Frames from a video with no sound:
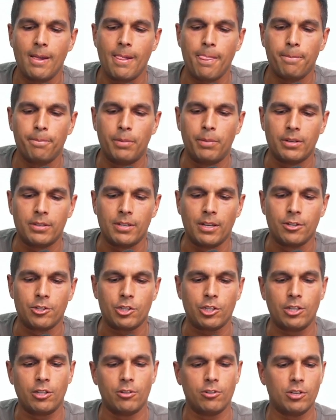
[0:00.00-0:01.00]
But
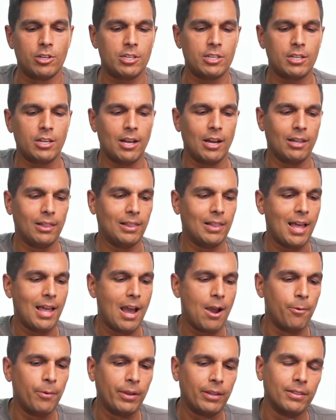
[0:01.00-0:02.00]
essentially you're just
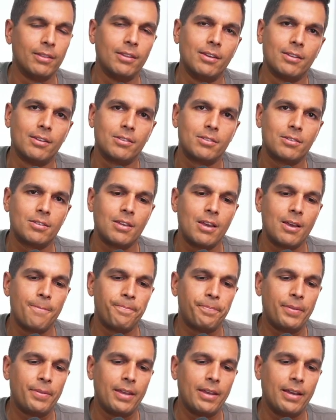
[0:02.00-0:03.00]
allowing this
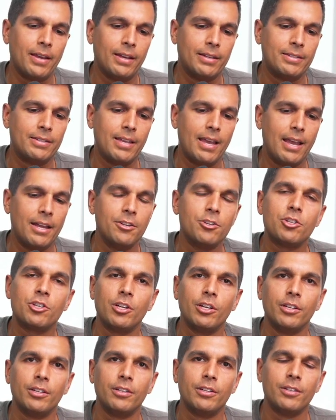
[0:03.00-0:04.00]

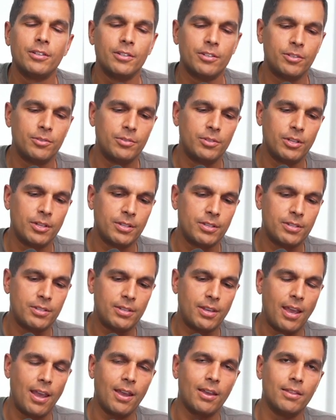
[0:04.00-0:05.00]
attention to
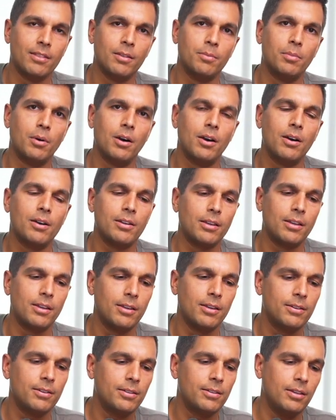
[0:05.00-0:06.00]
scan the
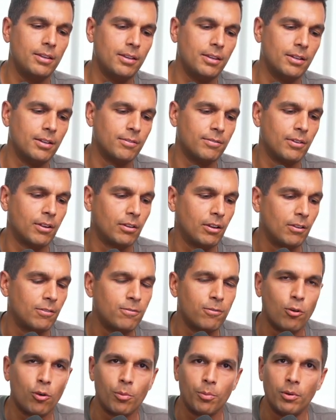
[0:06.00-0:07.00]
body in a very
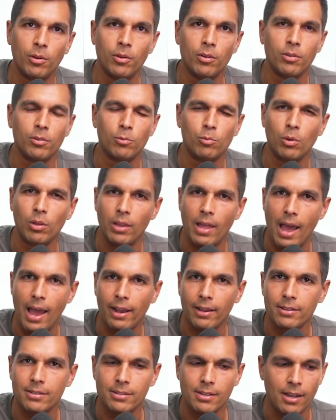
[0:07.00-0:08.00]
formal,
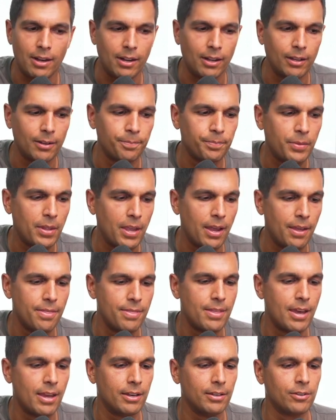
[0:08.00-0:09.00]
relaxed setting. And
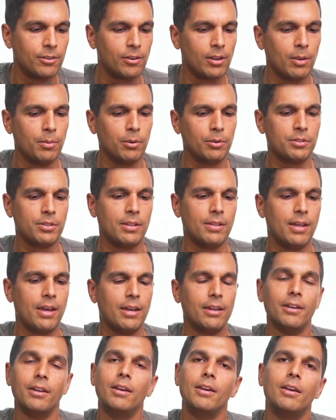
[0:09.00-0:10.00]
then you're able to then,